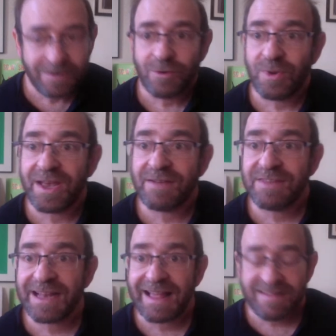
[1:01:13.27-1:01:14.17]
We have
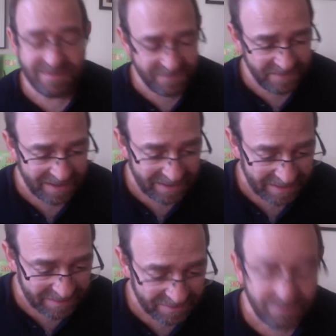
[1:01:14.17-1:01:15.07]
the last
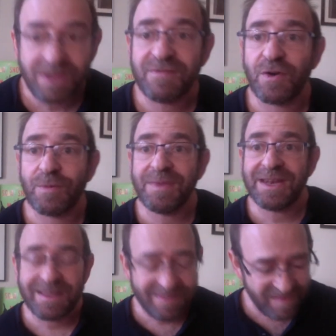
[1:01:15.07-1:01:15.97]
3-4
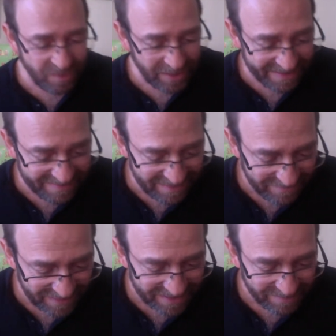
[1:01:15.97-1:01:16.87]
minutes, so let's see
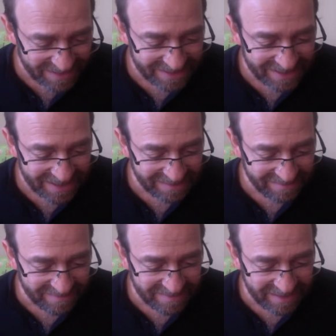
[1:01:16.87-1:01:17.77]
if anybody
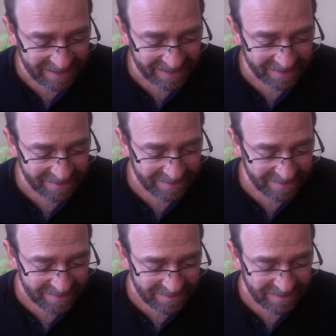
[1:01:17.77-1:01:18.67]
else can
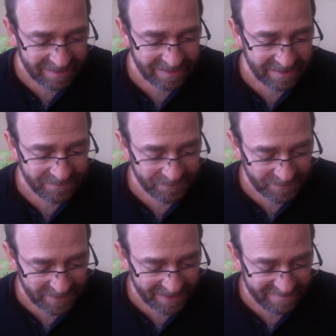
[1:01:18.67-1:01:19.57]

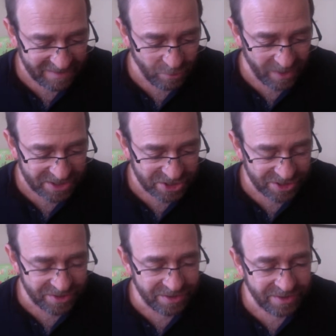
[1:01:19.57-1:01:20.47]
has a
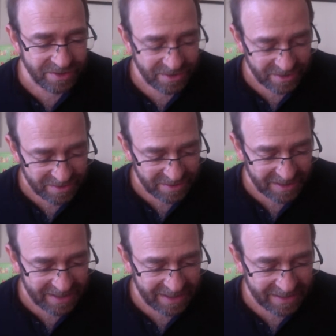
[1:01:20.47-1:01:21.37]
question.
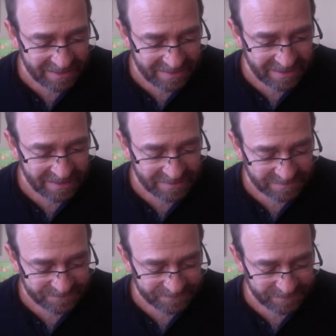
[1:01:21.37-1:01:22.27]
And
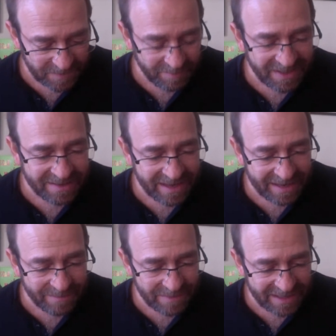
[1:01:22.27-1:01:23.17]

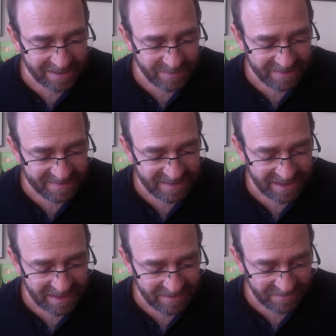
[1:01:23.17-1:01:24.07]
meantime, let me
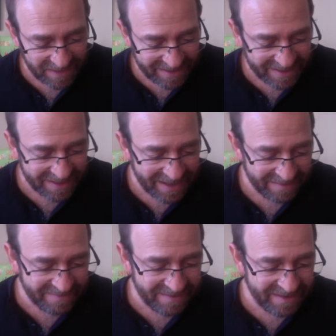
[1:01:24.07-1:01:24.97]
see if I can
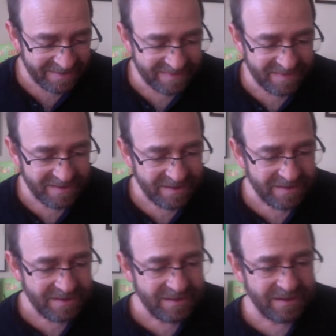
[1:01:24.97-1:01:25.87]
access
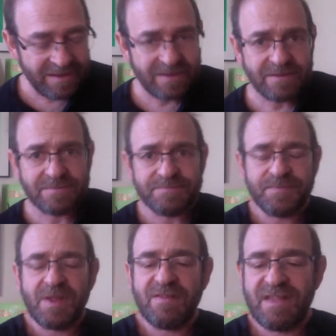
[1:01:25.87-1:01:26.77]

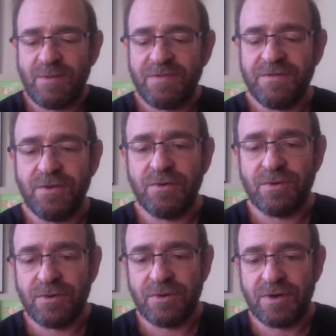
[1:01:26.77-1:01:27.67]
some of
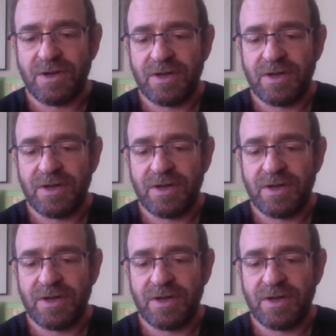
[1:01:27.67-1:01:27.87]
your